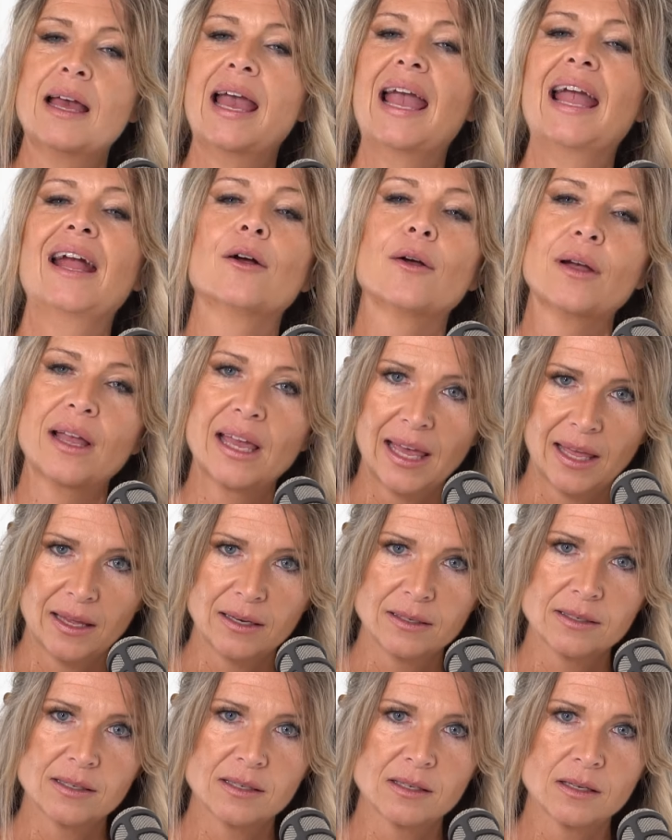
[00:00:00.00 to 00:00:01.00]

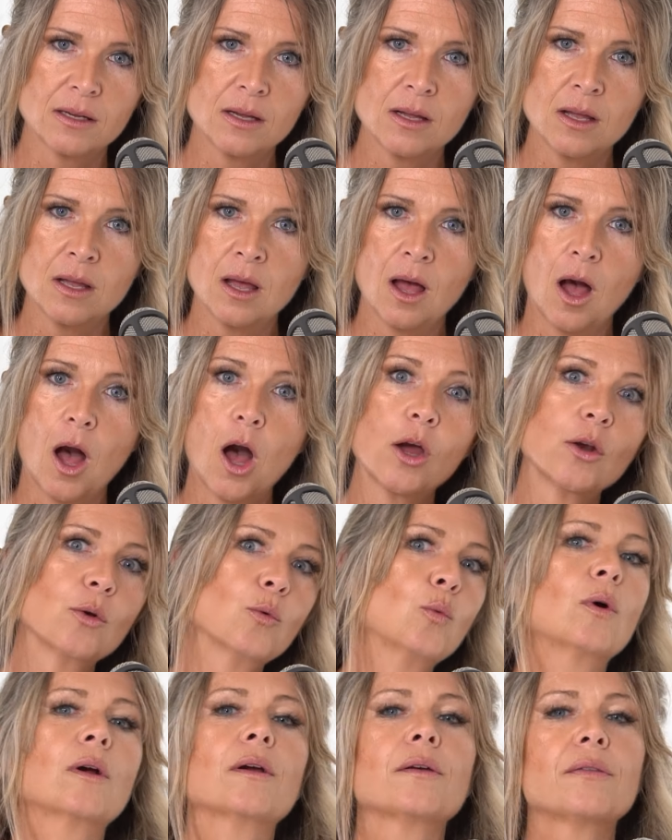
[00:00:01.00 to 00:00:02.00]
arrogant,
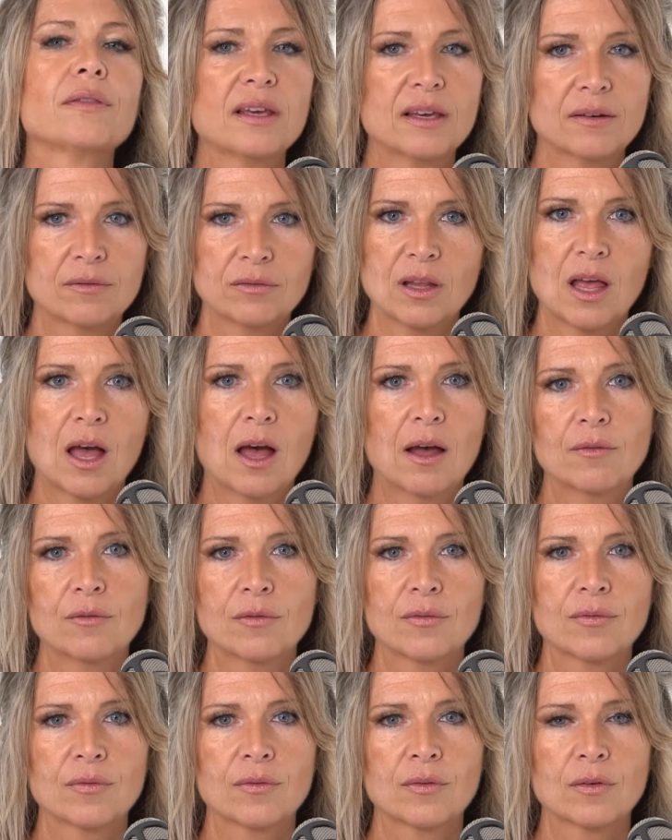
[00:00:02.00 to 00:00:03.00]
unworthy of
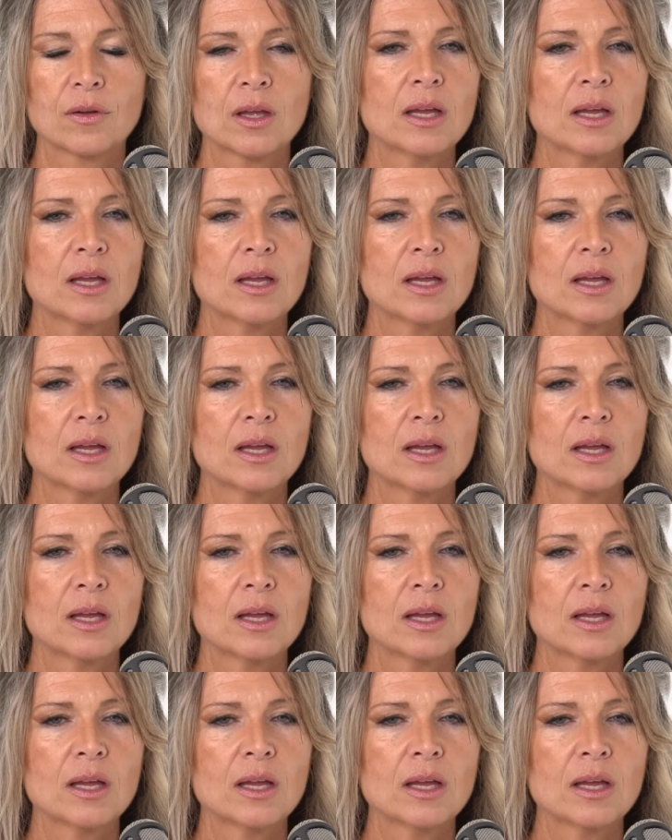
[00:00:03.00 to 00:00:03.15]
love,